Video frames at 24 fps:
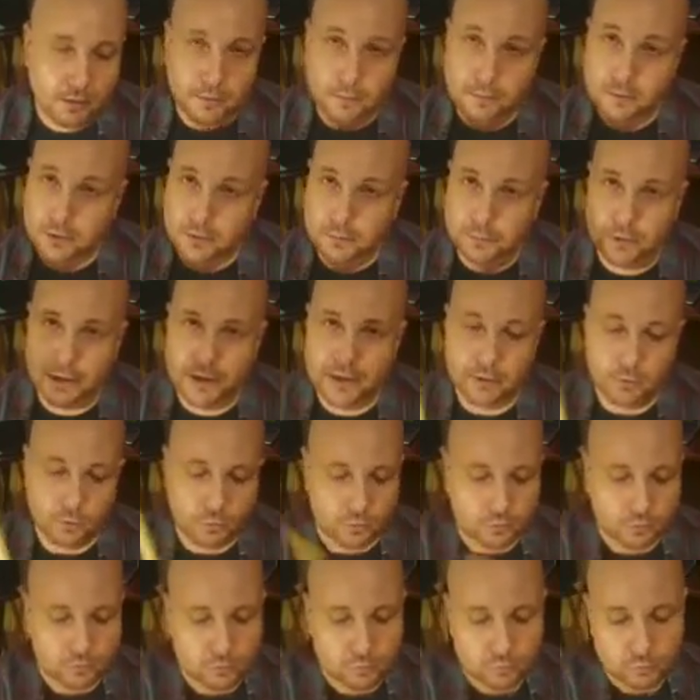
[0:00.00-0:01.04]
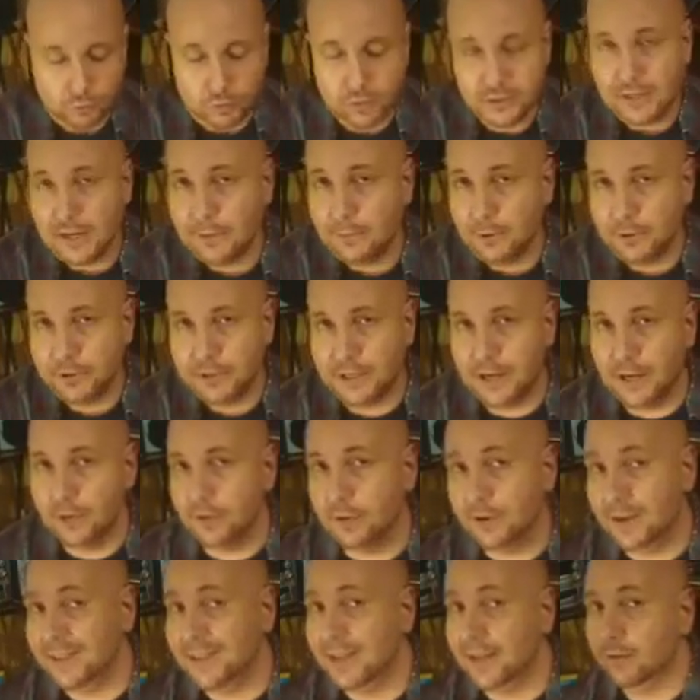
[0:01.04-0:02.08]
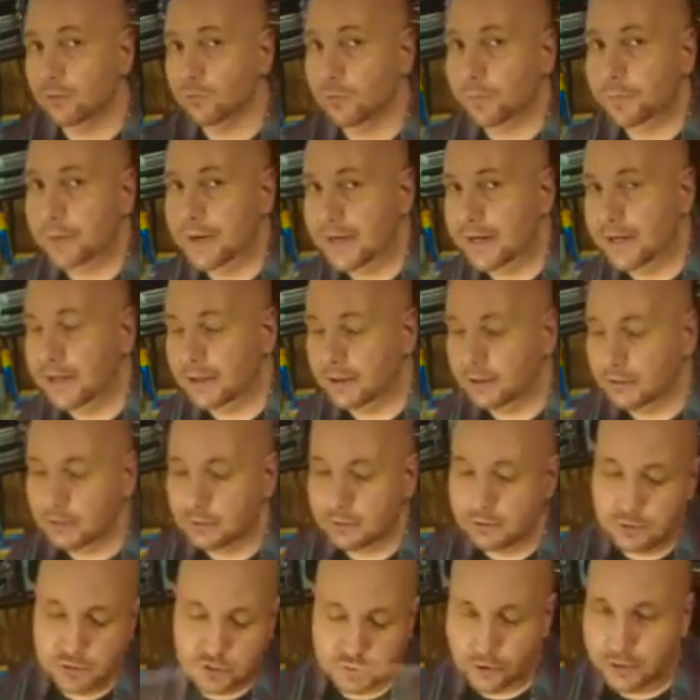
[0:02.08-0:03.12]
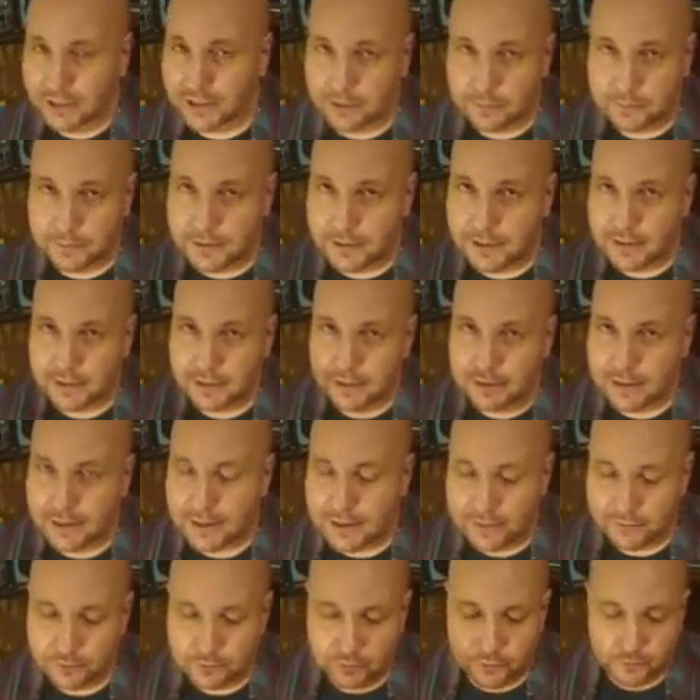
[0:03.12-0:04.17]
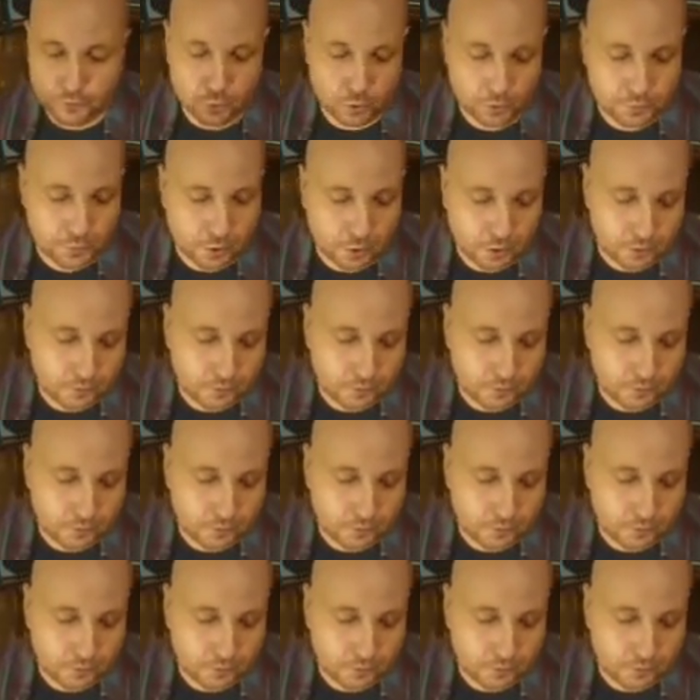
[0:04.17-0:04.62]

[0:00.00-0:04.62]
I'm going to play it one time all together, and then repeating, starting at the beginning again after the fourth bar.